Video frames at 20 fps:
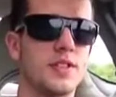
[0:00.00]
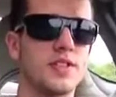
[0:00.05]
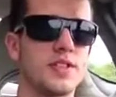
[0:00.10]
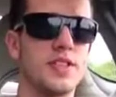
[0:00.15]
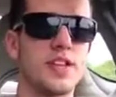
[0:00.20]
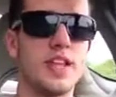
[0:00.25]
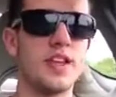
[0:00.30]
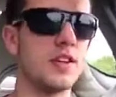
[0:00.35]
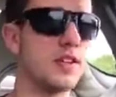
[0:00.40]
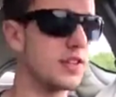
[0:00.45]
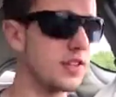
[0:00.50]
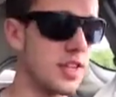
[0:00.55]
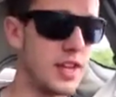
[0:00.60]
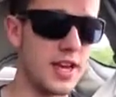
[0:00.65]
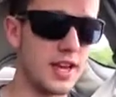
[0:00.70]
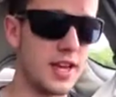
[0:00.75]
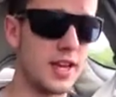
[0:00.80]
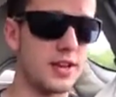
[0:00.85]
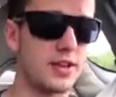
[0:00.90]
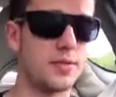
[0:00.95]
it's sealed. You
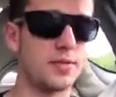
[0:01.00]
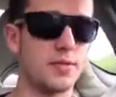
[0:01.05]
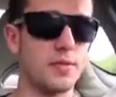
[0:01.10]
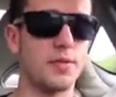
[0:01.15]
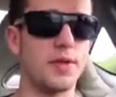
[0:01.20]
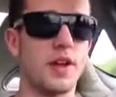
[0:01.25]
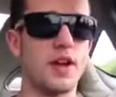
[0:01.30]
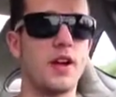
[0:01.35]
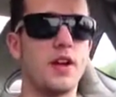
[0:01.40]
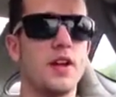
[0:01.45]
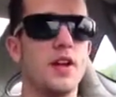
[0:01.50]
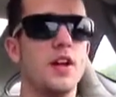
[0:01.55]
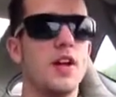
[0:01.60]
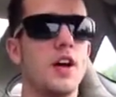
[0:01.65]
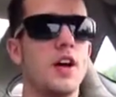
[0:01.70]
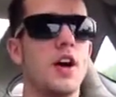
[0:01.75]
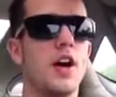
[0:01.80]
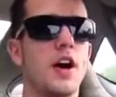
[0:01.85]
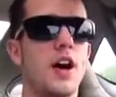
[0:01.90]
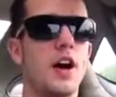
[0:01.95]
can't get through there,
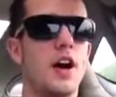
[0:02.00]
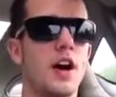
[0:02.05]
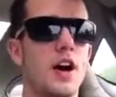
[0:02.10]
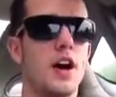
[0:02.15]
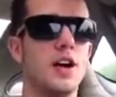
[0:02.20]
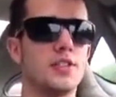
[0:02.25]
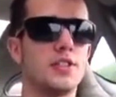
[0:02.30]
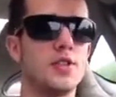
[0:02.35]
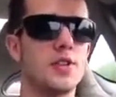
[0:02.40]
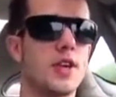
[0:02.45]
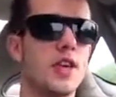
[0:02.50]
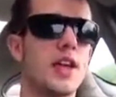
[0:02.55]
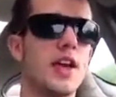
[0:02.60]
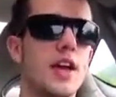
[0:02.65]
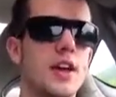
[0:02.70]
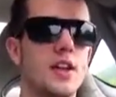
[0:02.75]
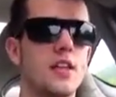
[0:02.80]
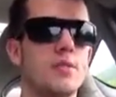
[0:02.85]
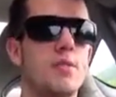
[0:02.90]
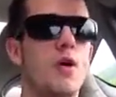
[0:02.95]
so you can't
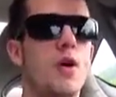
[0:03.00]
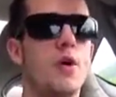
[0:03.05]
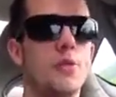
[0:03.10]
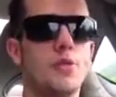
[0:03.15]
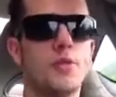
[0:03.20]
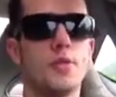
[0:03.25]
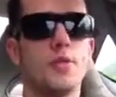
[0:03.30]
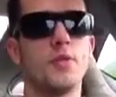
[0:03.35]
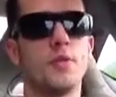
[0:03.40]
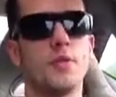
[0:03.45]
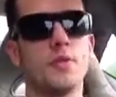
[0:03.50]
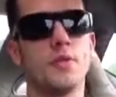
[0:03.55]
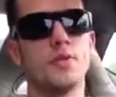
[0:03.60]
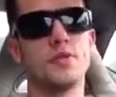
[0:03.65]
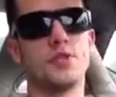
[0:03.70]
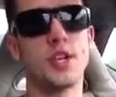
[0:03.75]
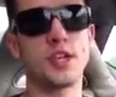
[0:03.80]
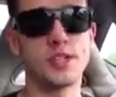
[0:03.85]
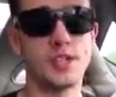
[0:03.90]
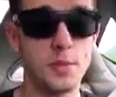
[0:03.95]
enter the mall through
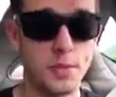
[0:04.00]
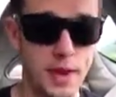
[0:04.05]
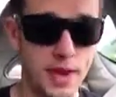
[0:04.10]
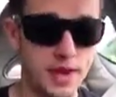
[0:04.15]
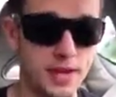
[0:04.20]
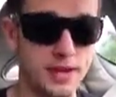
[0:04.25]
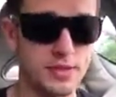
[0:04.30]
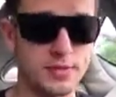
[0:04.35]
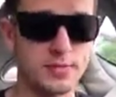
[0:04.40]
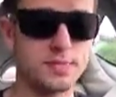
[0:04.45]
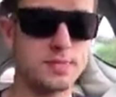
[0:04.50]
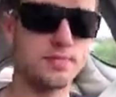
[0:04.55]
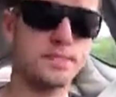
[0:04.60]
JCPenney's.